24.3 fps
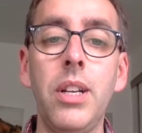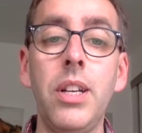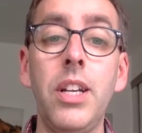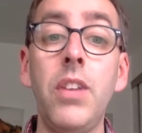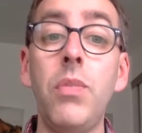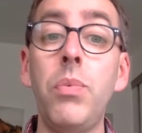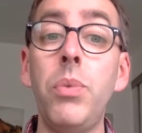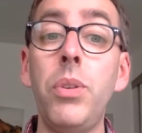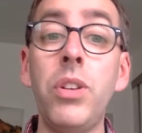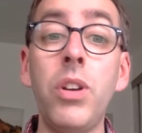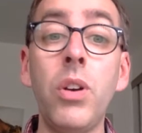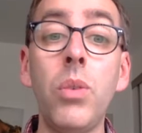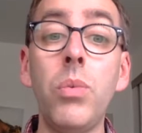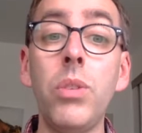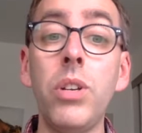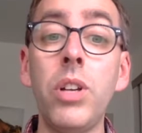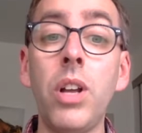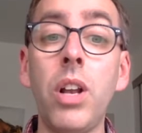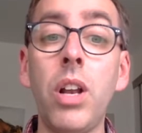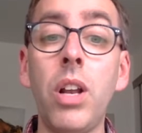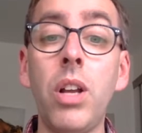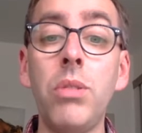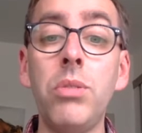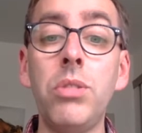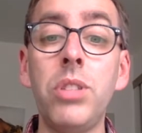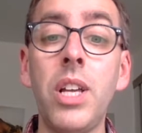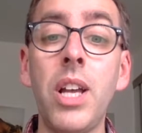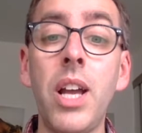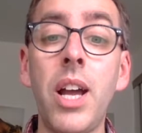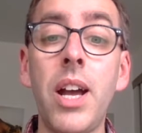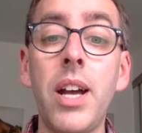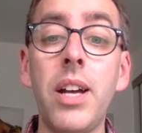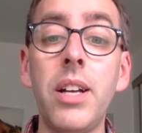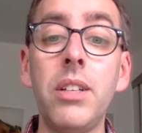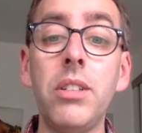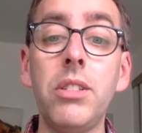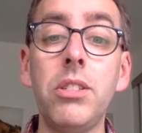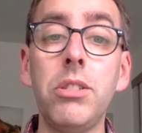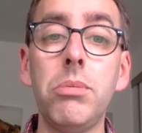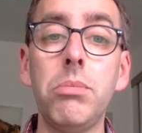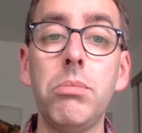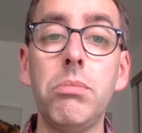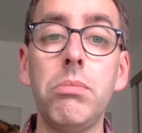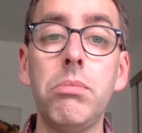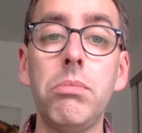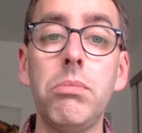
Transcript: If we don't want to close the eyes,